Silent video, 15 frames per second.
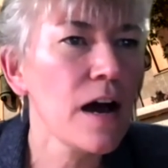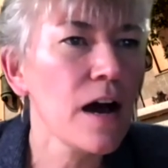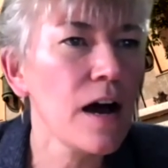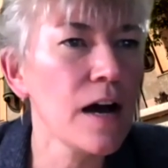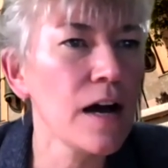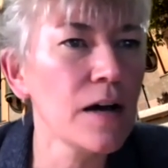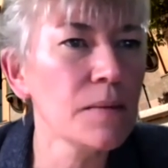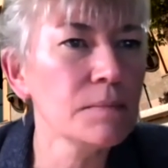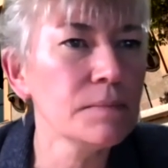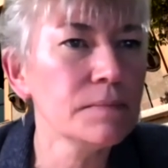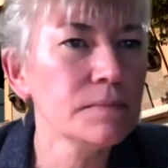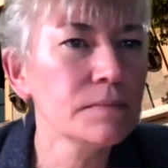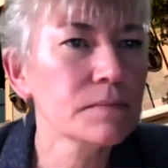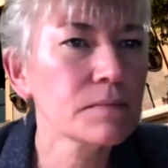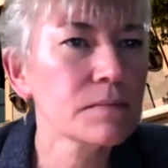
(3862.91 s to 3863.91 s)
Um,
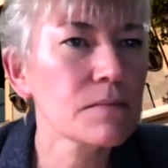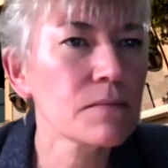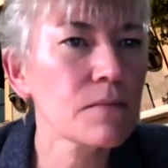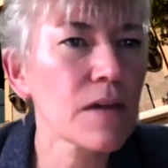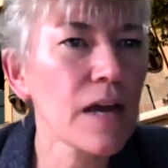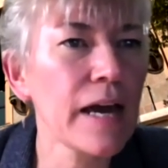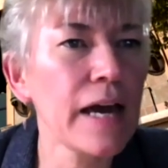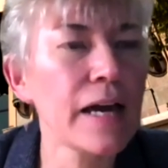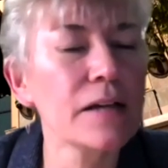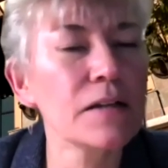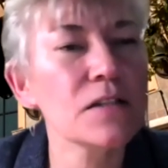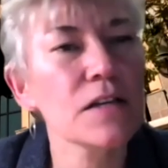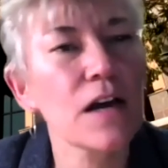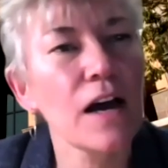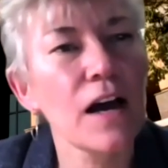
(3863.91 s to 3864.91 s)

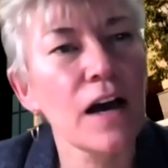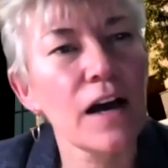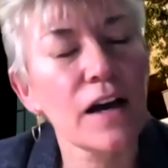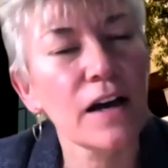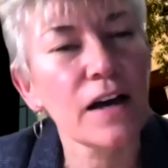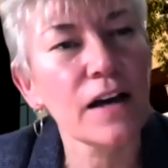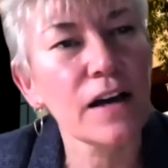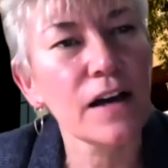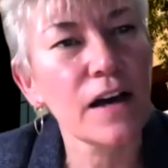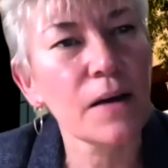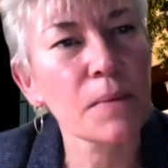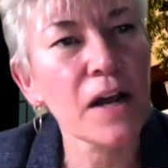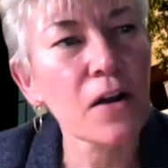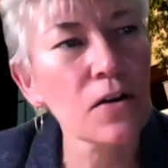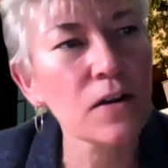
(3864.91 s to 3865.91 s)
and uh, a
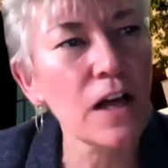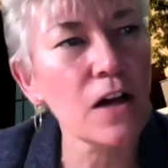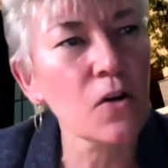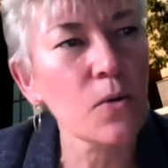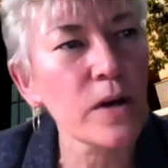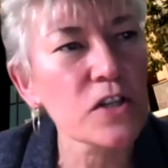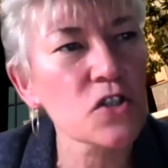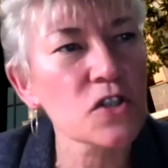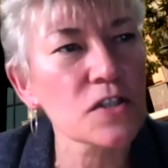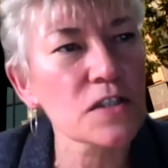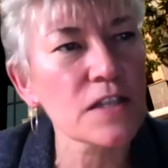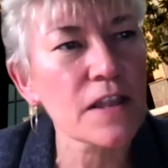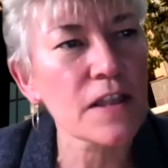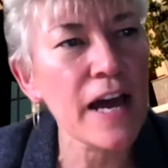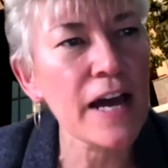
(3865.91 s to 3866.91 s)
parallel question
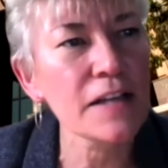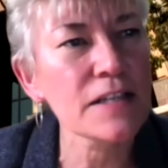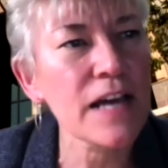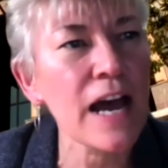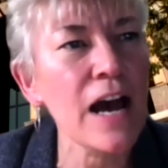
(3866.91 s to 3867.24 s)
to that,